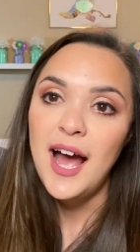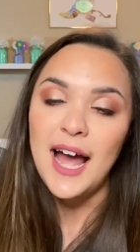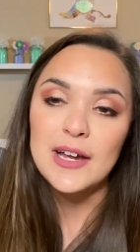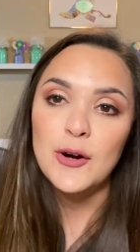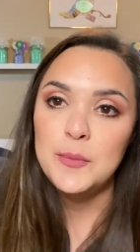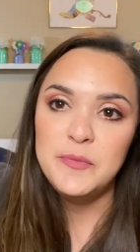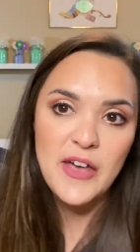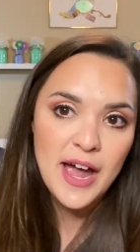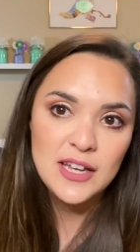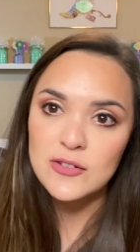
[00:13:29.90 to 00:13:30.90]
I hope
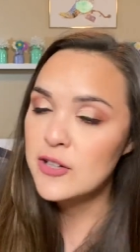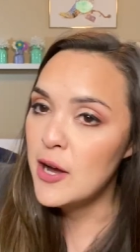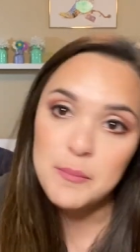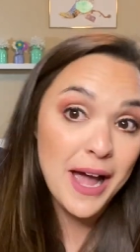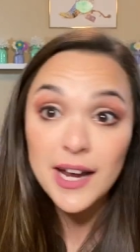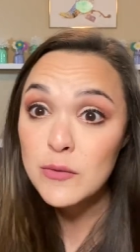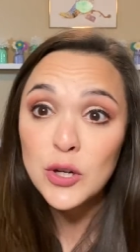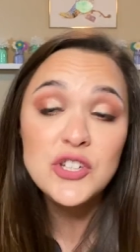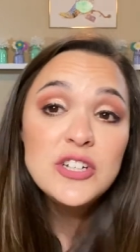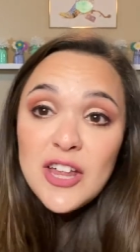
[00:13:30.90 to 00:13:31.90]
that you'll come back and
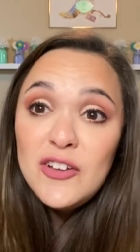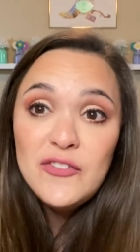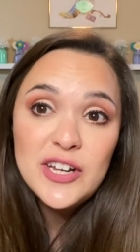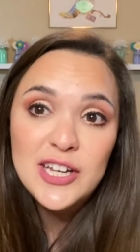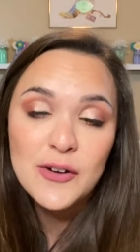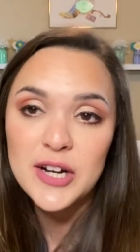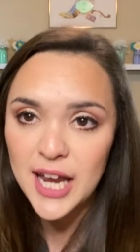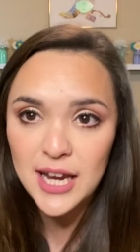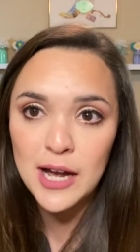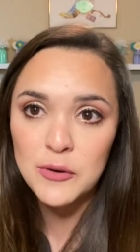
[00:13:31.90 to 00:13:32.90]
watch another video and
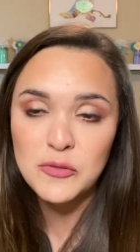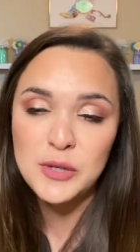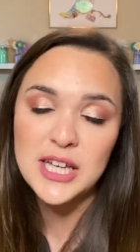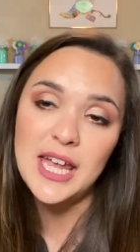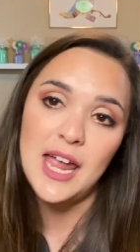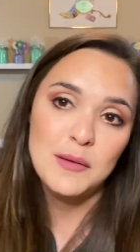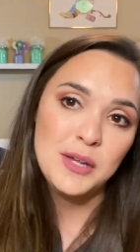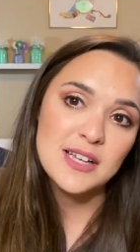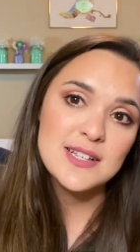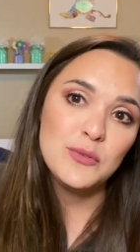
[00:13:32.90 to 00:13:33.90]
hang out with me again
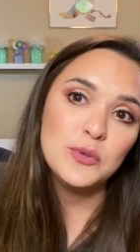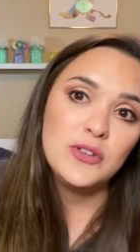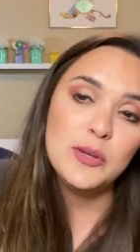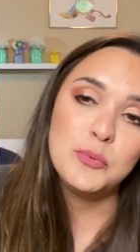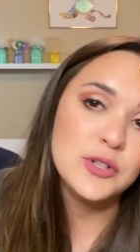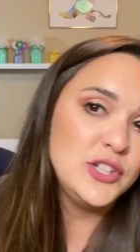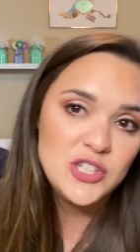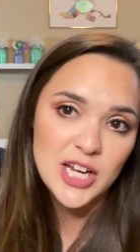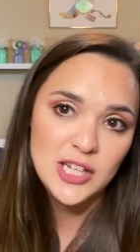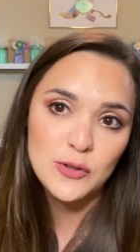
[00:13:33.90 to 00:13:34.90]
because I really
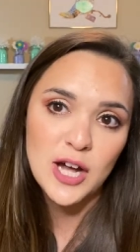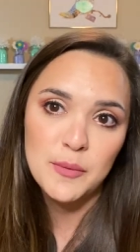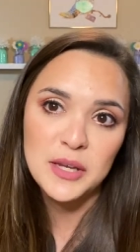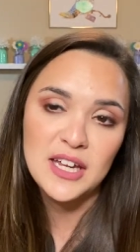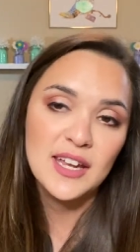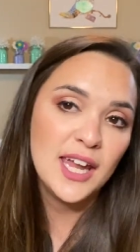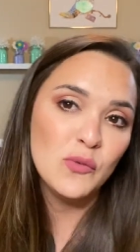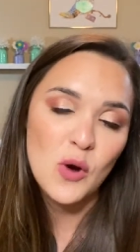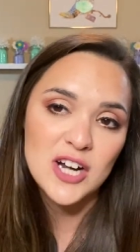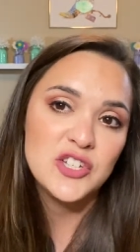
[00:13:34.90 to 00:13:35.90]
appreciate you coming
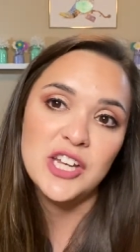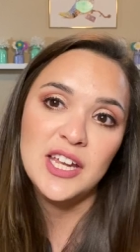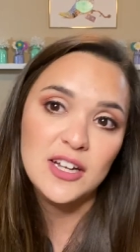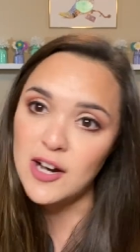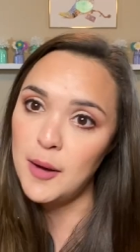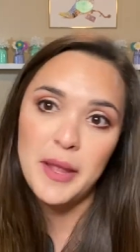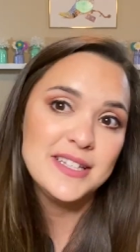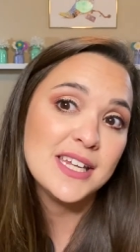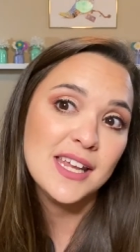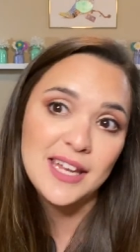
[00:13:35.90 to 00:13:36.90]
and watching and
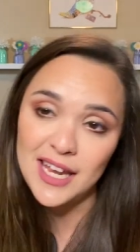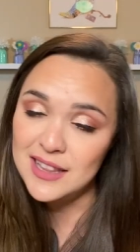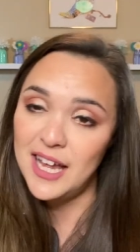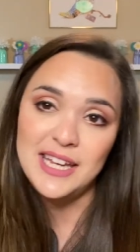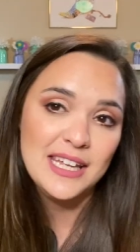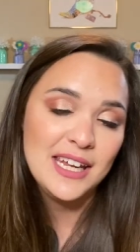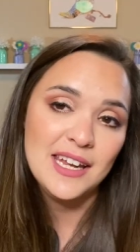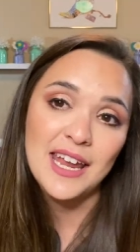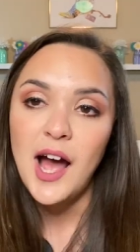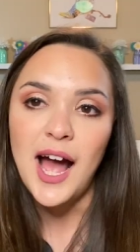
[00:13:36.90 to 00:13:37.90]
commenting and
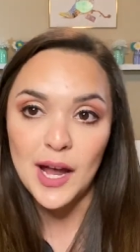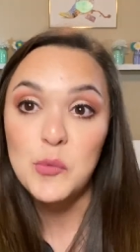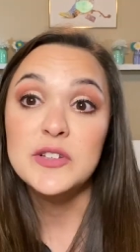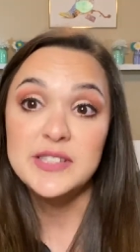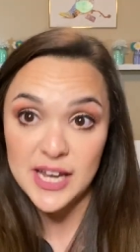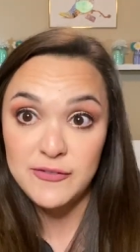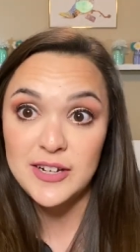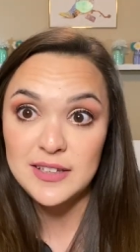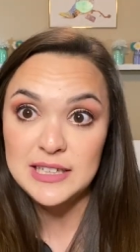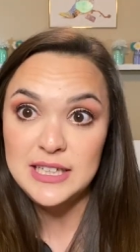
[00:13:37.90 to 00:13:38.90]
liking. I will
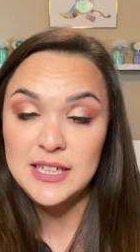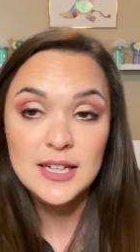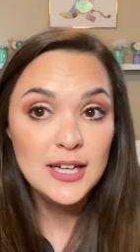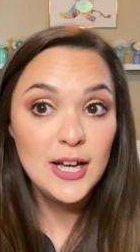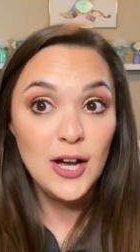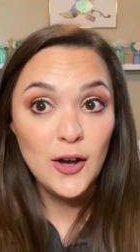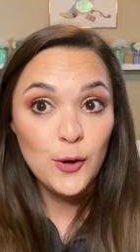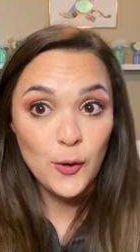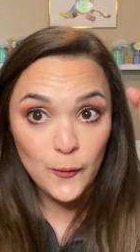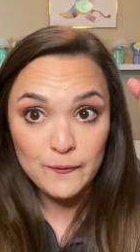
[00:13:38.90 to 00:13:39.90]
definitely,
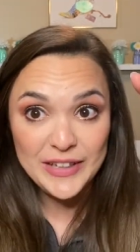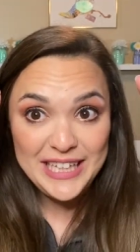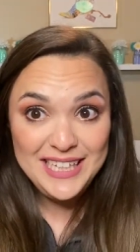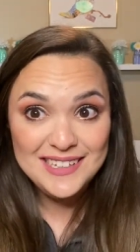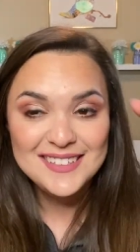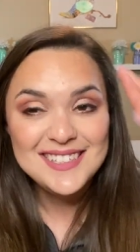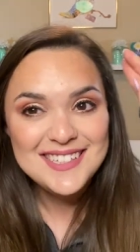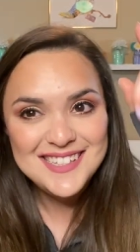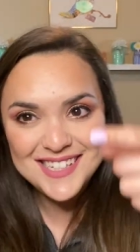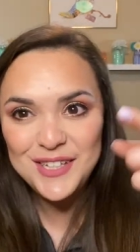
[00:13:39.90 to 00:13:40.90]
hopefully,
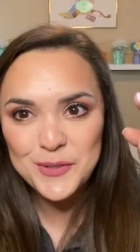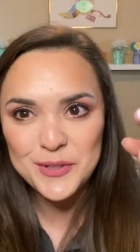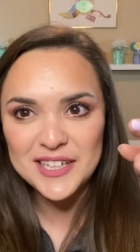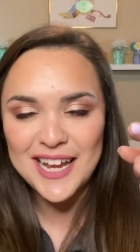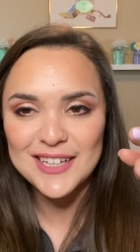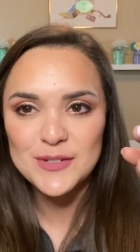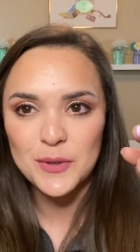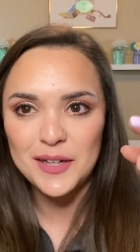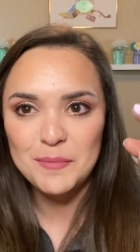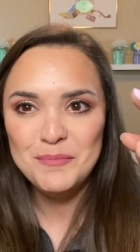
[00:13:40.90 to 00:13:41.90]
see you in the next
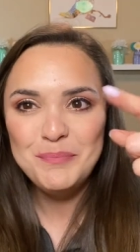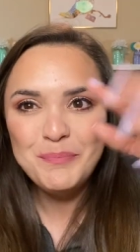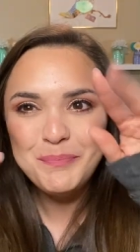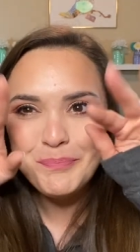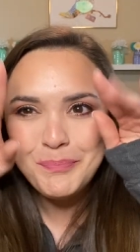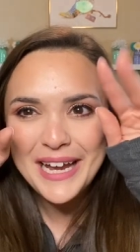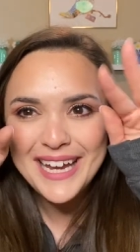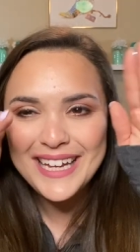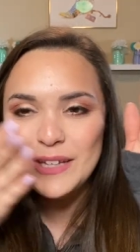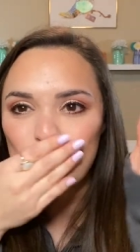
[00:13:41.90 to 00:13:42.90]
one.
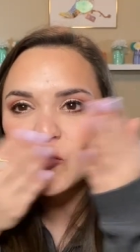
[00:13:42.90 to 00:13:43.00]
Bye.